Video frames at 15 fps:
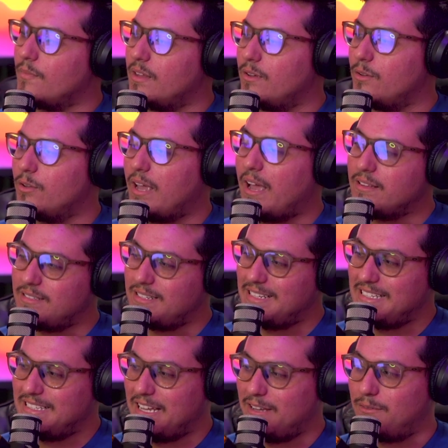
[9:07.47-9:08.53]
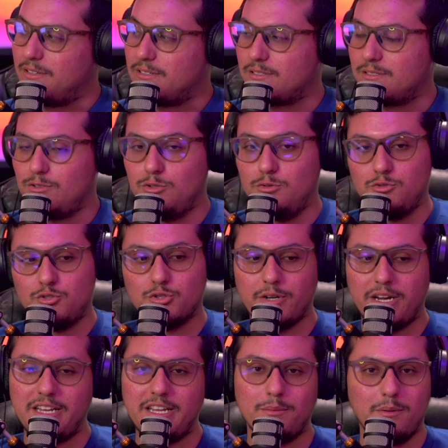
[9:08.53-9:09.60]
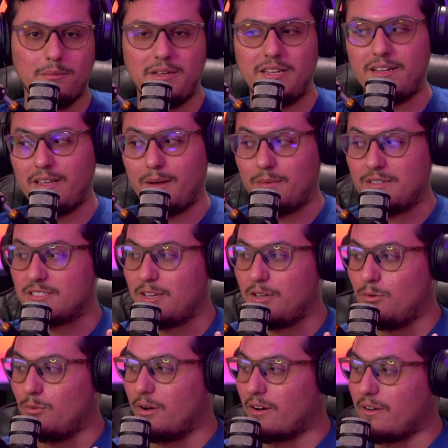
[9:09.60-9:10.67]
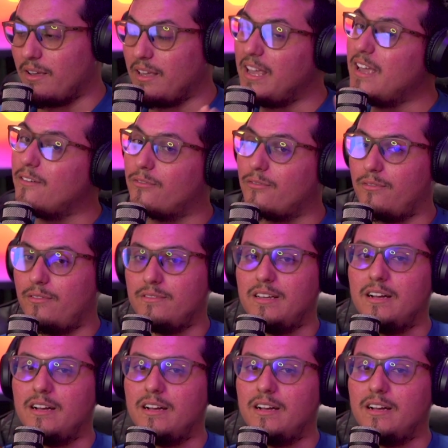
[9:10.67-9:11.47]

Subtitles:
Anthony Davis, you trade him immediately. I'm going to tell you where, if.